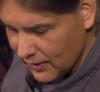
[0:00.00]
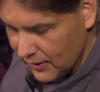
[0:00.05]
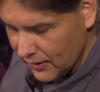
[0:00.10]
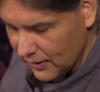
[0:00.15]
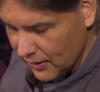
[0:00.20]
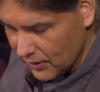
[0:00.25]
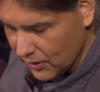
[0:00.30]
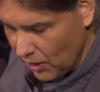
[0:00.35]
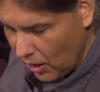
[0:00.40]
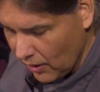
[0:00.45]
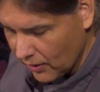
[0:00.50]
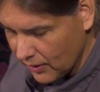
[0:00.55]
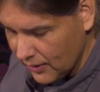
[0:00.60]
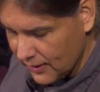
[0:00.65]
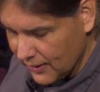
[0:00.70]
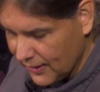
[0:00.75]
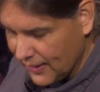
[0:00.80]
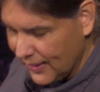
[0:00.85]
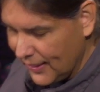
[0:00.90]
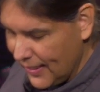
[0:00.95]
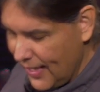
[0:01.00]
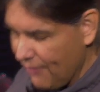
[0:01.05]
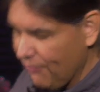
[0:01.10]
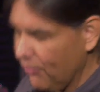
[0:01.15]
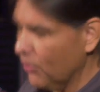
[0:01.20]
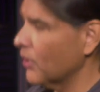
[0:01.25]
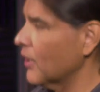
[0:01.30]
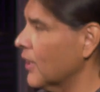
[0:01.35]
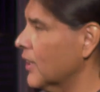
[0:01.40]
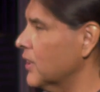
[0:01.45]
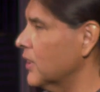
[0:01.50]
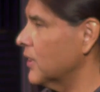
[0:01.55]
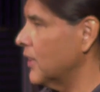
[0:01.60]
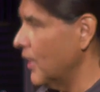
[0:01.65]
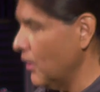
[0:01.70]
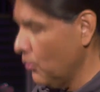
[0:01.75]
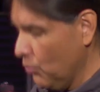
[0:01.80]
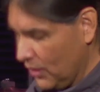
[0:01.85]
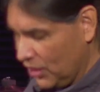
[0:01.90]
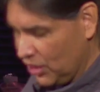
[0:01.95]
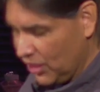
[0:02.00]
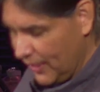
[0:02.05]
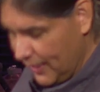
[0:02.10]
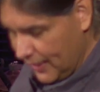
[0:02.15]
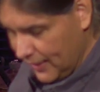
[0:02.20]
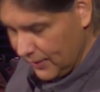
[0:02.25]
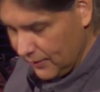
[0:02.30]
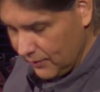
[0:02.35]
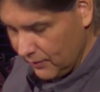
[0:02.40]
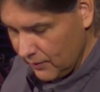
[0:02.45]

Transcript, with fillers: and the darkness can never extinguish it.